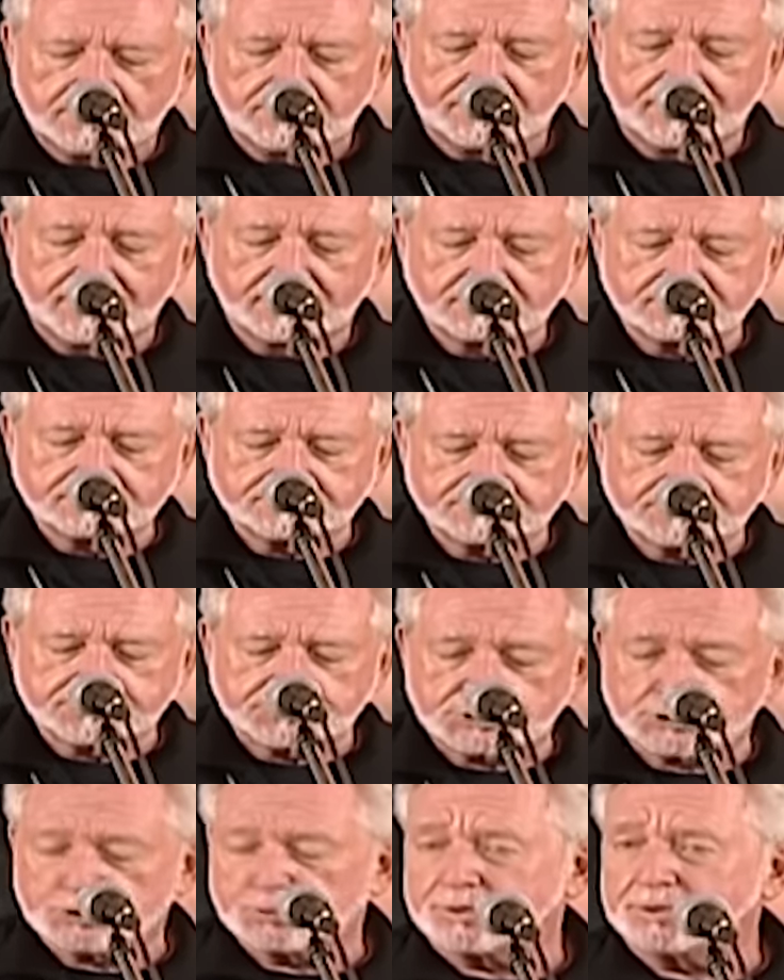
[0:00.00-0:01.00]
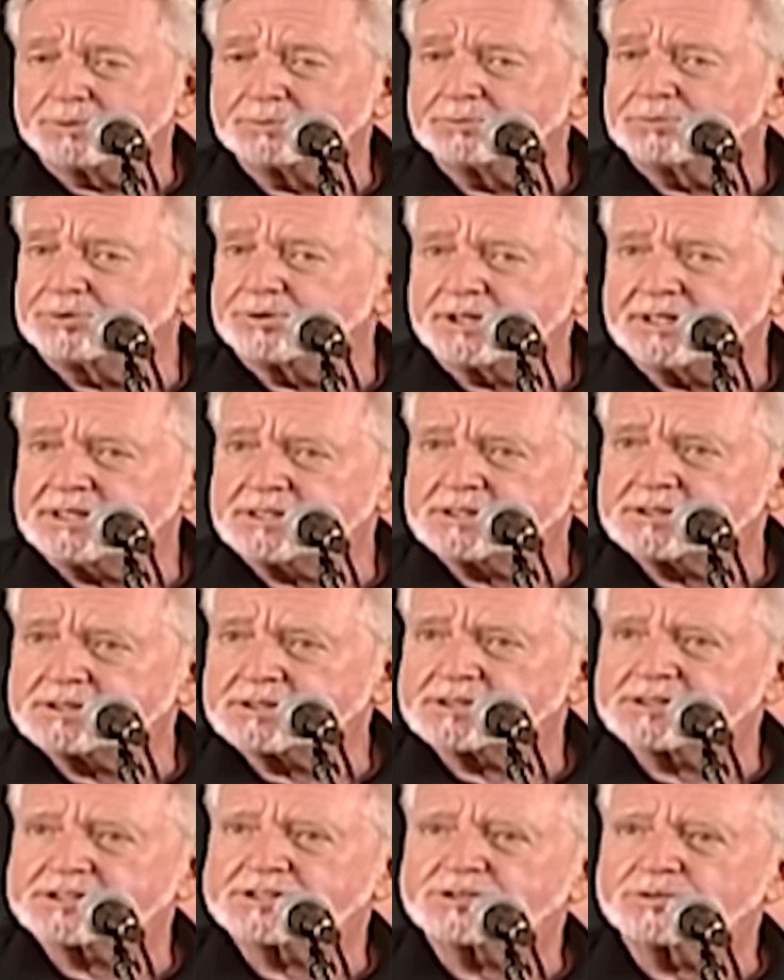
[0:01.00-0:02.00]
then to
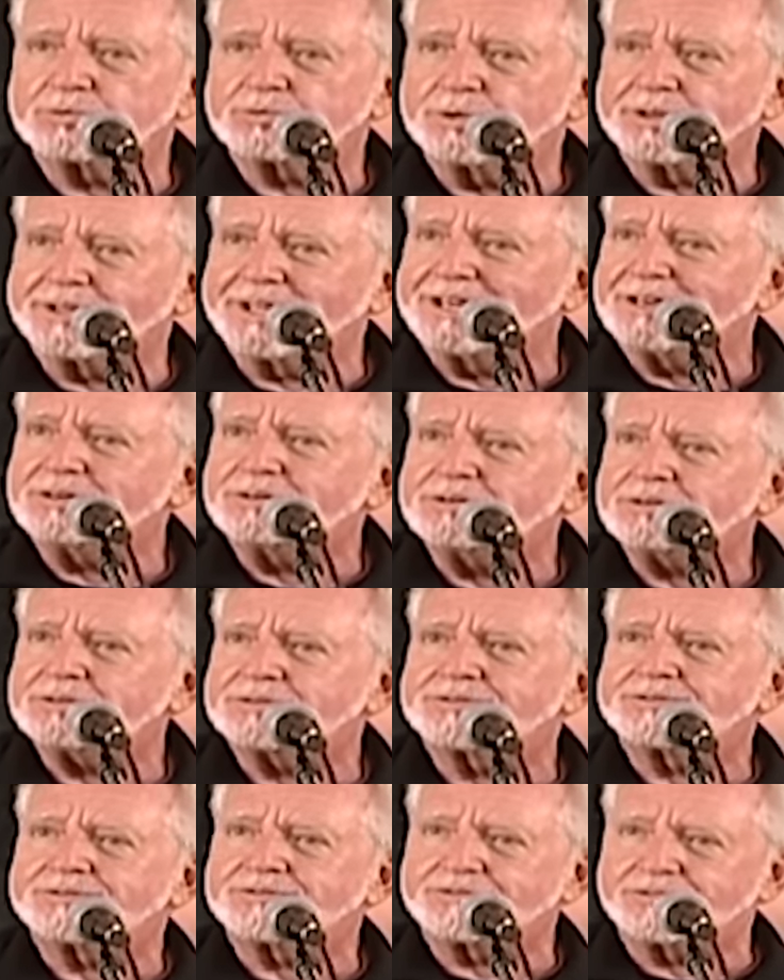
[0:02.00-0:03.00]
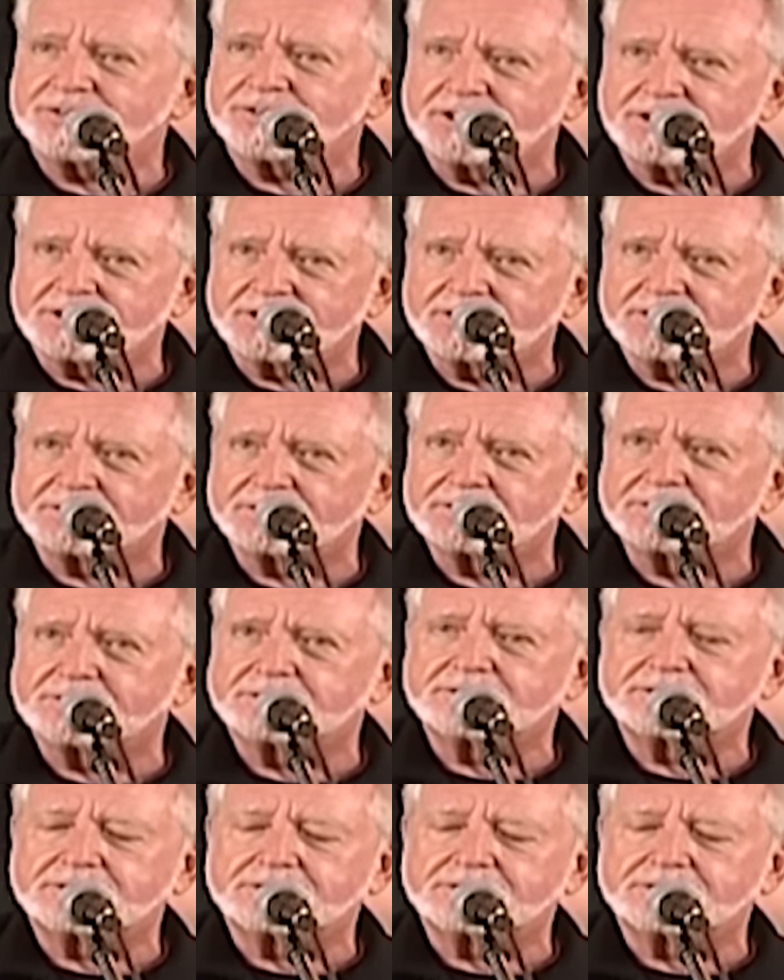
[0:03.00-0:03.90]
embrace without fear,